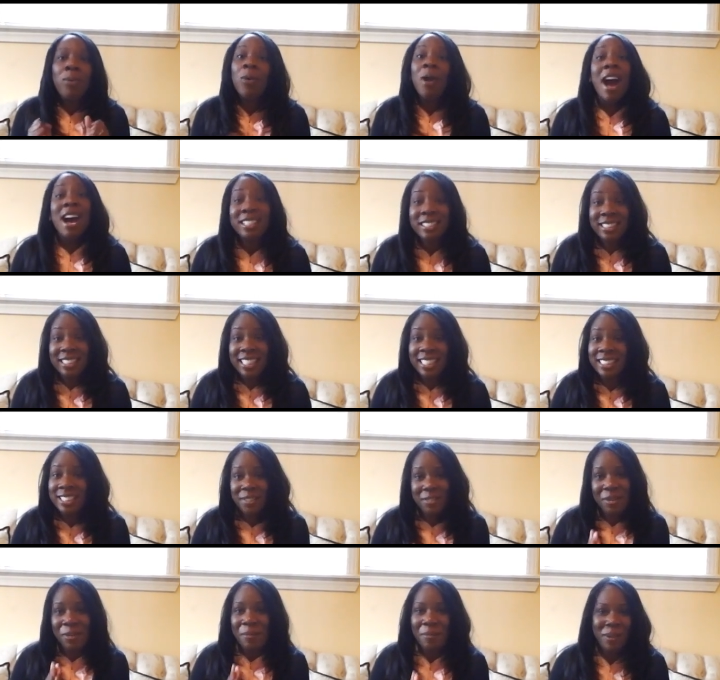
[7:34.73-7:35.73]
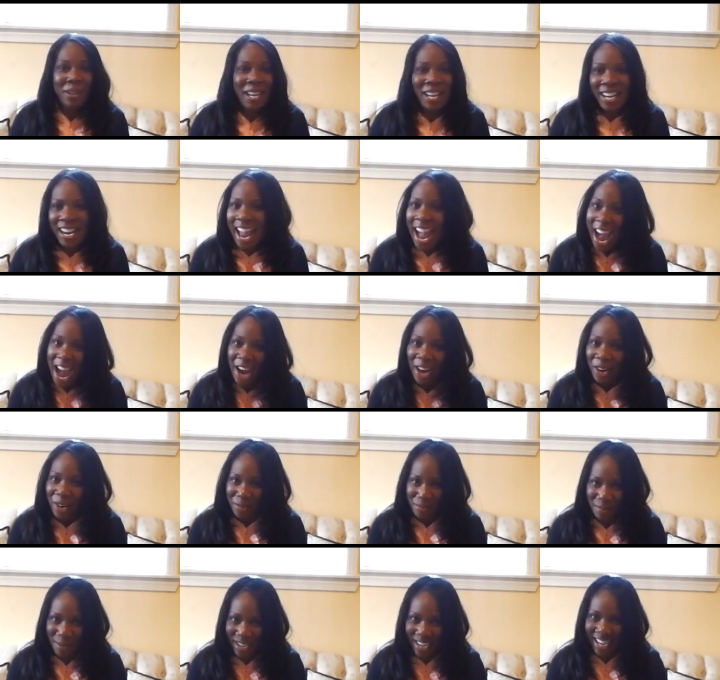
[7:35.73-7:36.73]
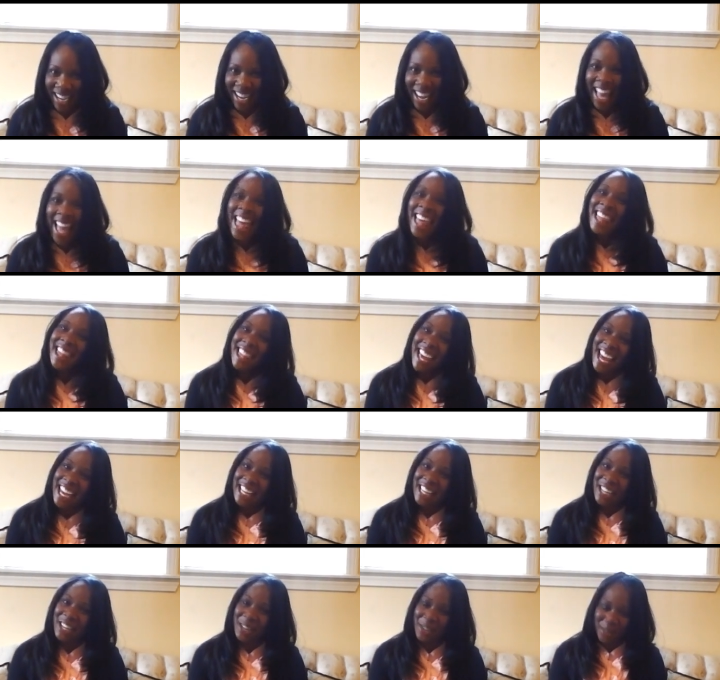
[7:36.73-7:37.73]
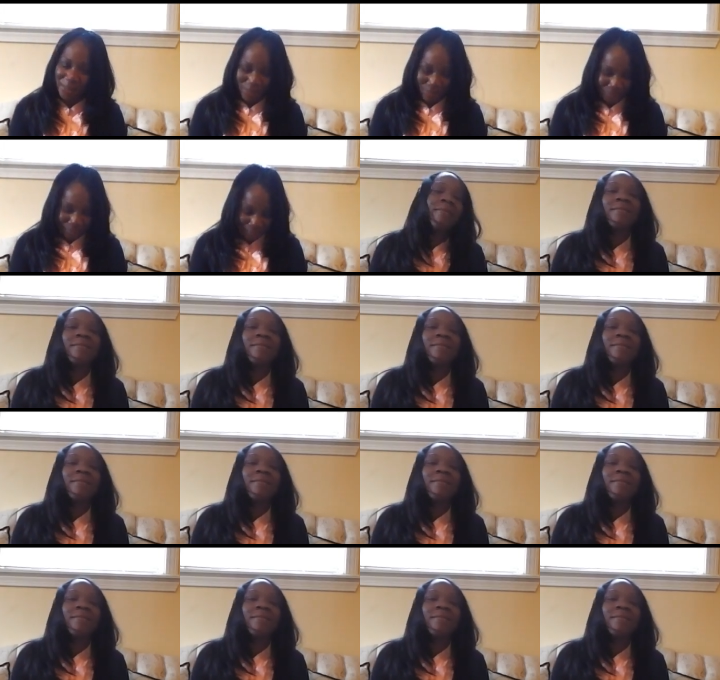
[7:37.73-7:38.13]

process of completing the I.R.B. Thank you.